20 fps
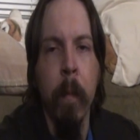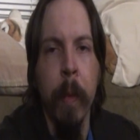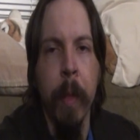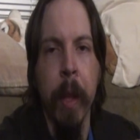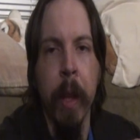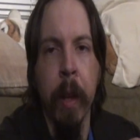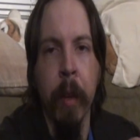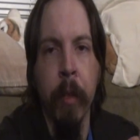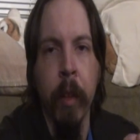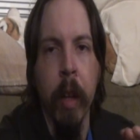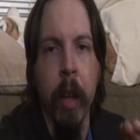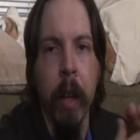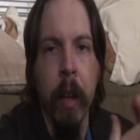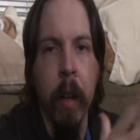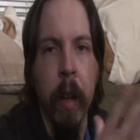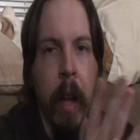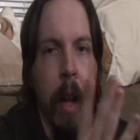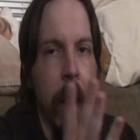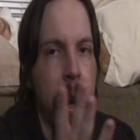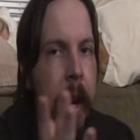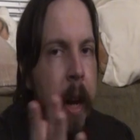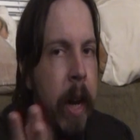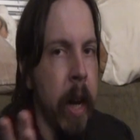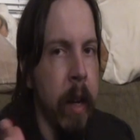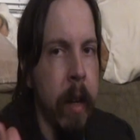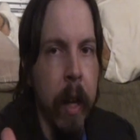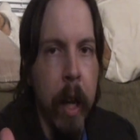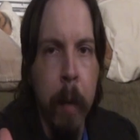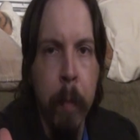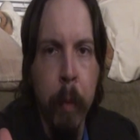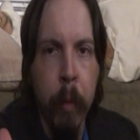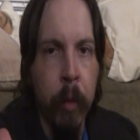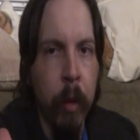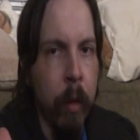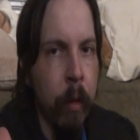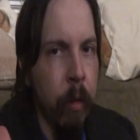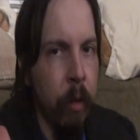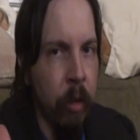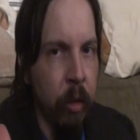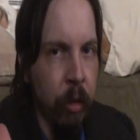there's 8
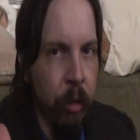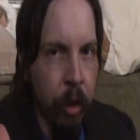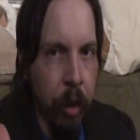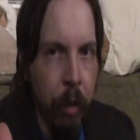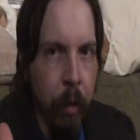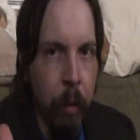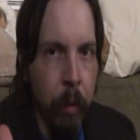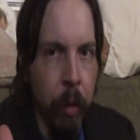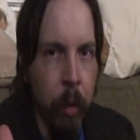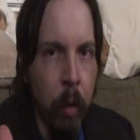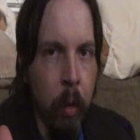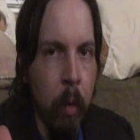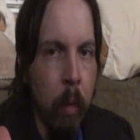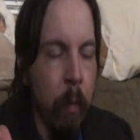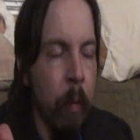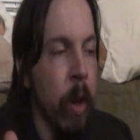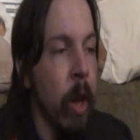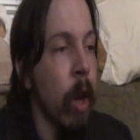episodes total.